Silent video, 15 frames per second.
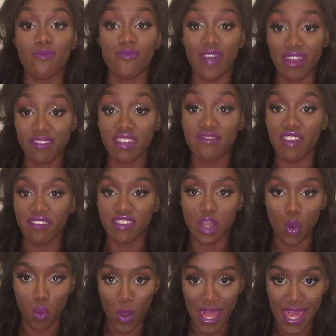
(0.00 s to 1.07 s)
very, very
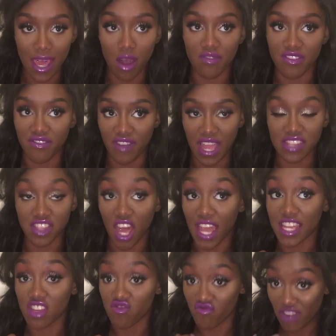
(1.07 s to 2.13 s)
aware of the fact that
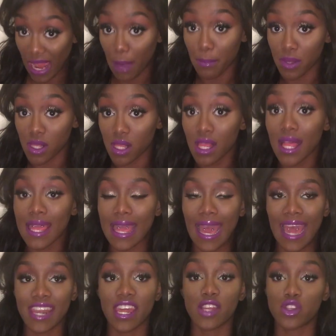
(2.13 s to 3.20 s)
I can ramble,
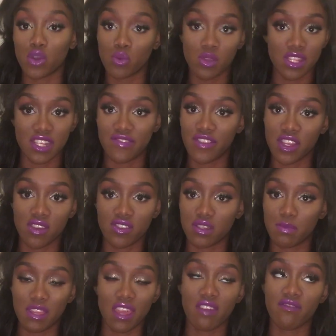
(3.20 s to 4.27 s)
and I don't want this video
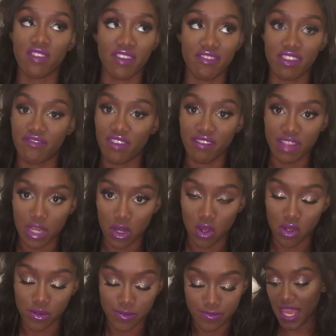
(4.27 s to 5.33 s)
to be very, very
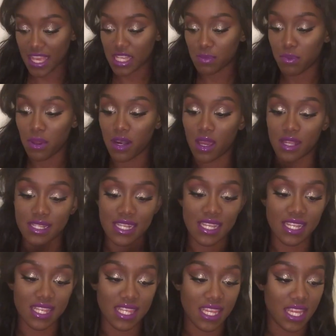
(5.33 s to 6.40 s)
long. Next product
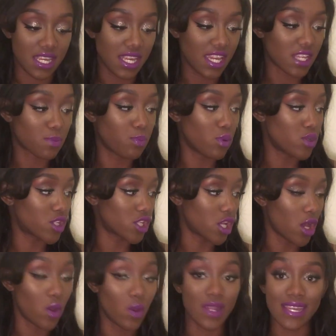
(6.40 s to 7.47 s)
is the NYX Born to
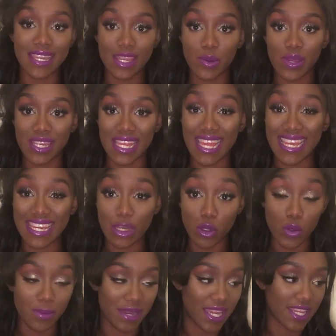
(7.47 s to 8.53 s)
Go Liquid
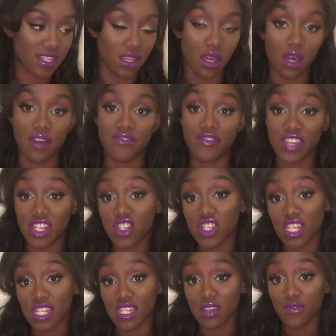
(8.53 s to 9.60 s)
Illuminator. I featured
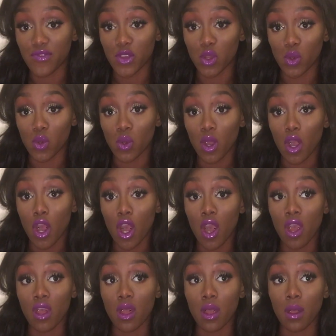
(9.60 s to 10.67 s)
this in a few
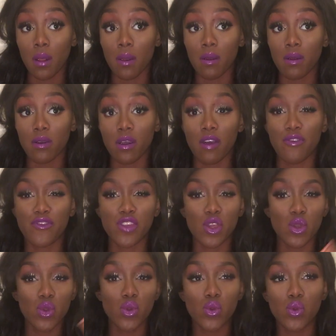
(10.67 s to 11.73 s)

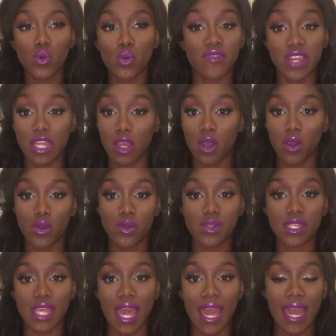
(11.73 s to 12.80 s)

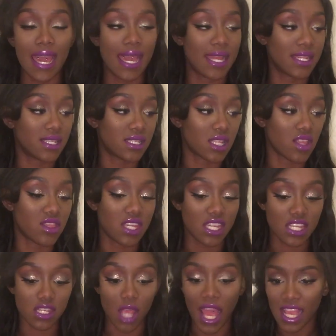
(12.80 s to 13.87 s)
videos, and
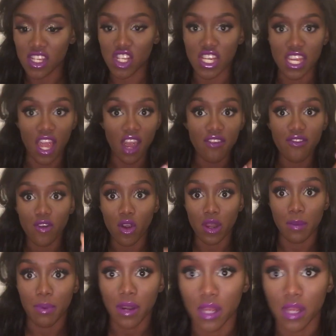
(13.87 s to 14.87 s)
this, actually, I've forgotten the